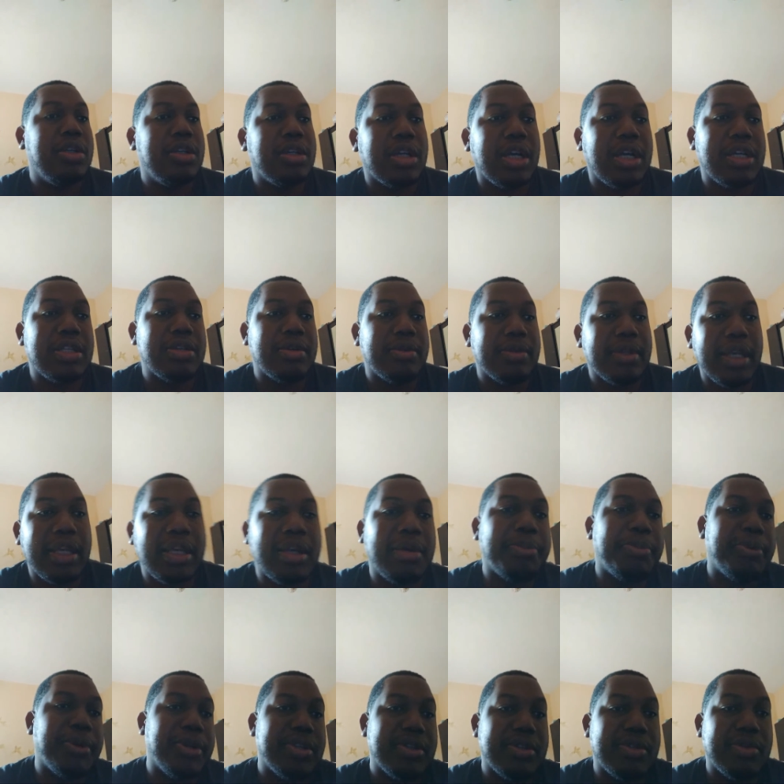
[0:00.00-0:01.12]
Because sometimes you
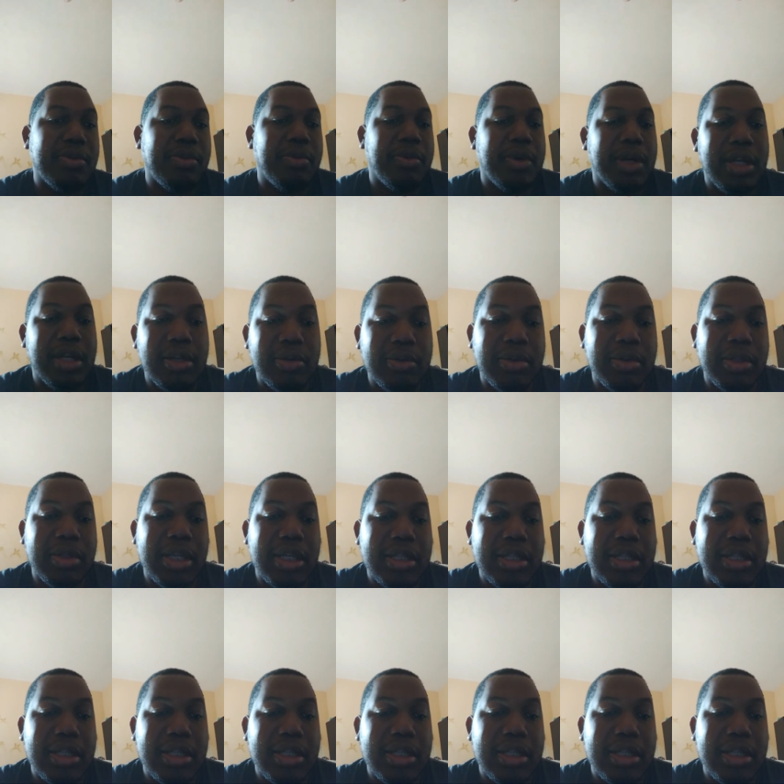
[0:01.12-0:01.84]
press one note, you